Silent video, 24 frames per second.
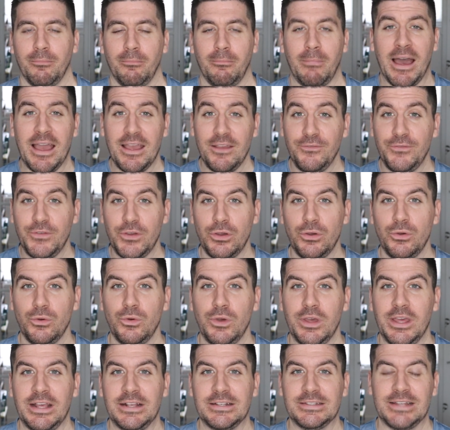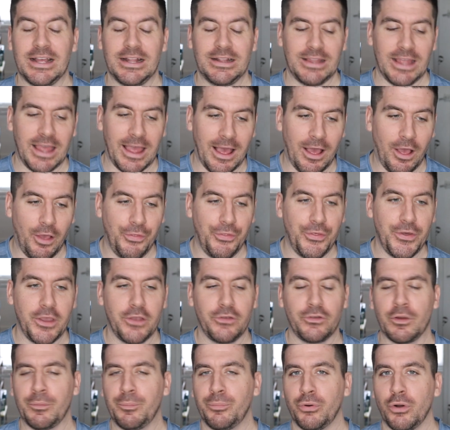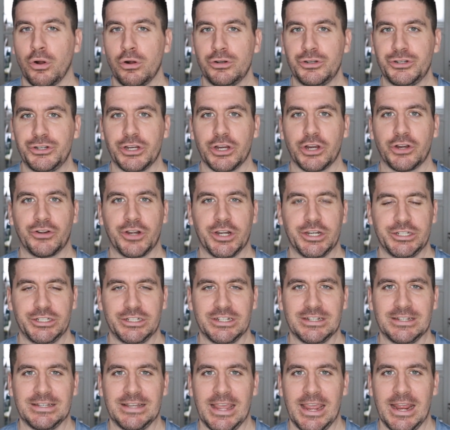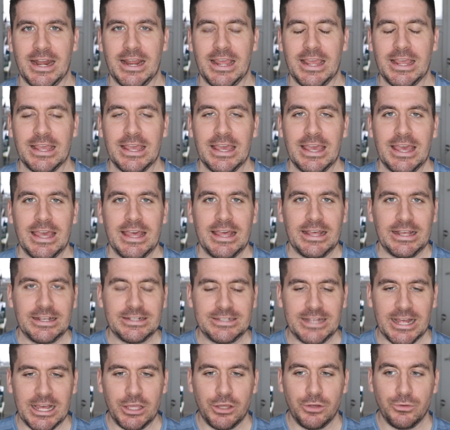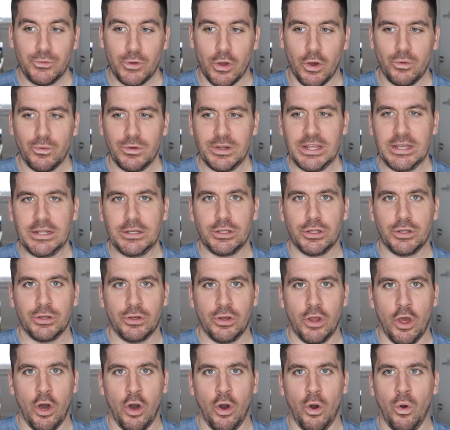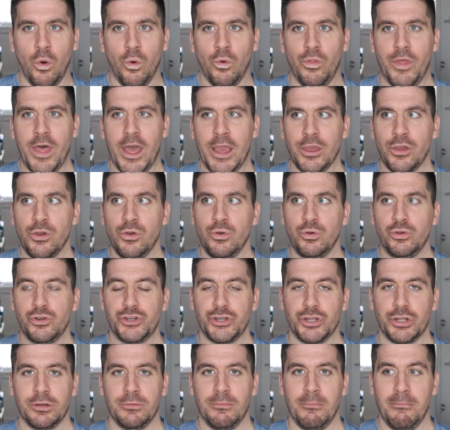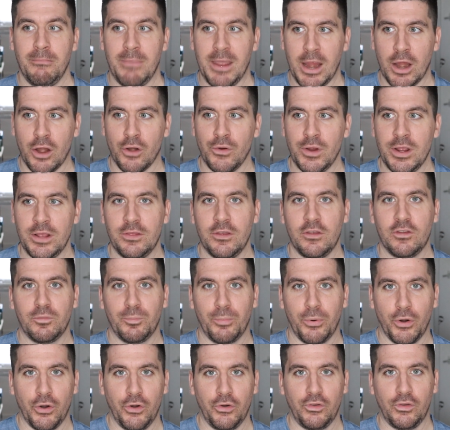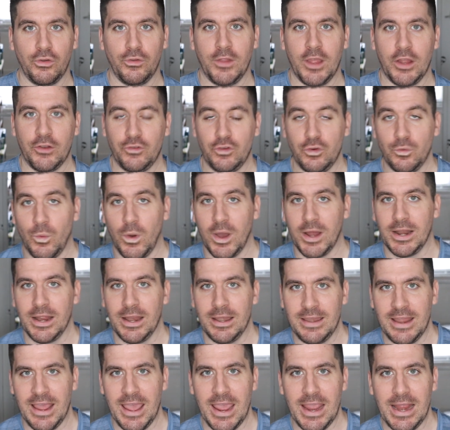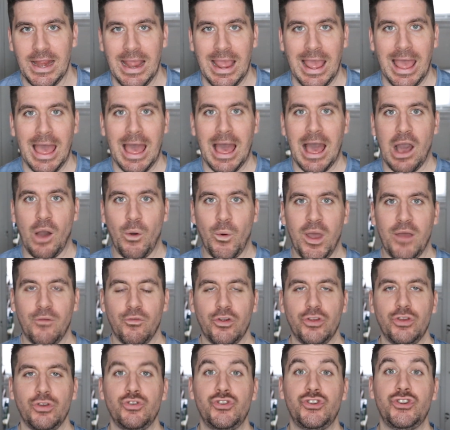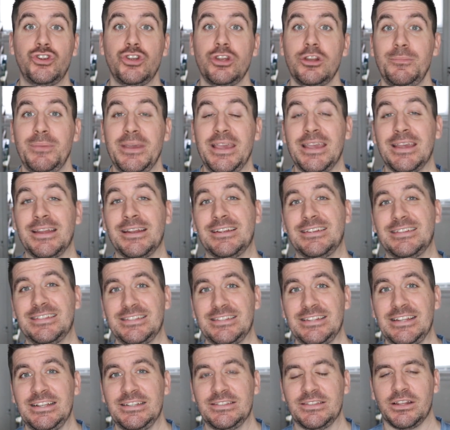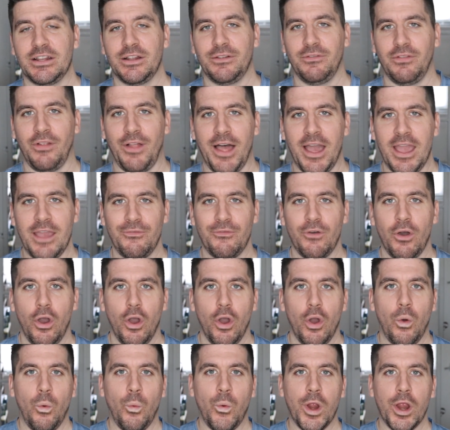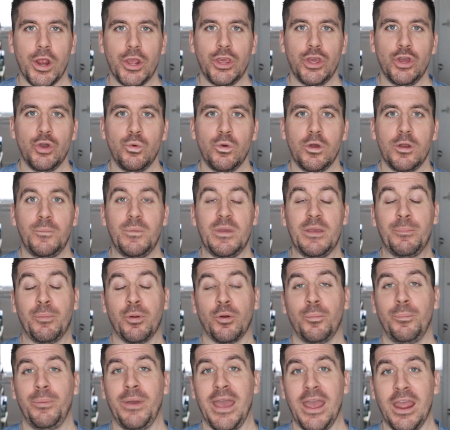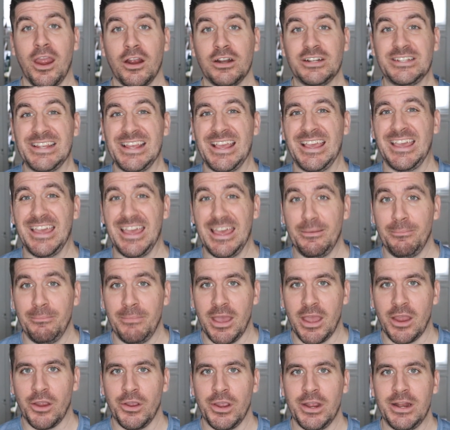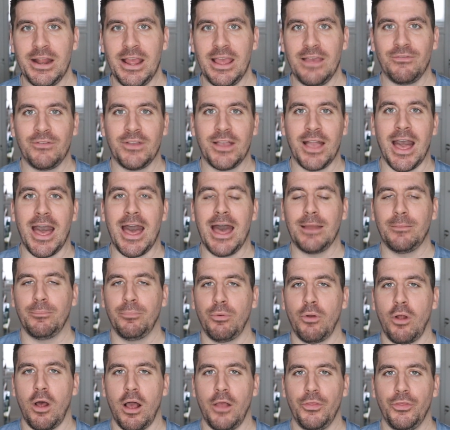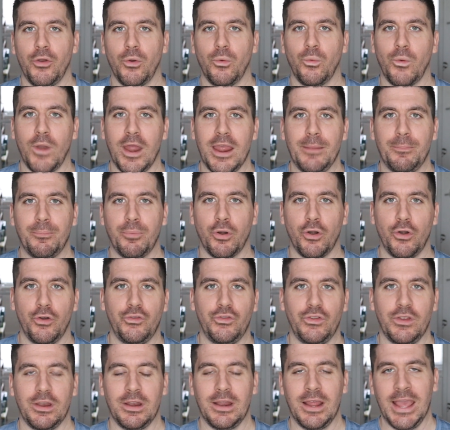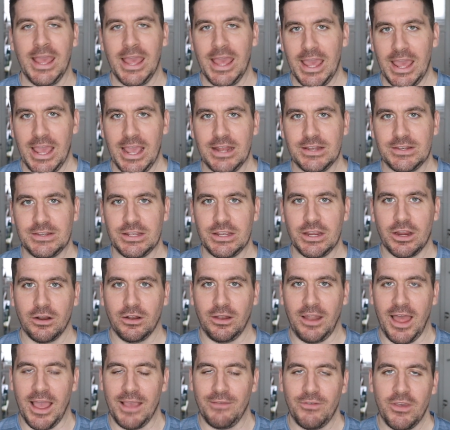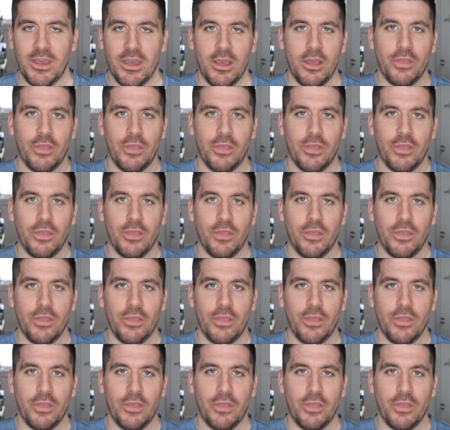My view is that the healthiest approach to Christian dating is that you don't need to know that you should marry this person that you want to date. However, you should be in a season of life where you would be prepared to get married if God brought the right person into your life.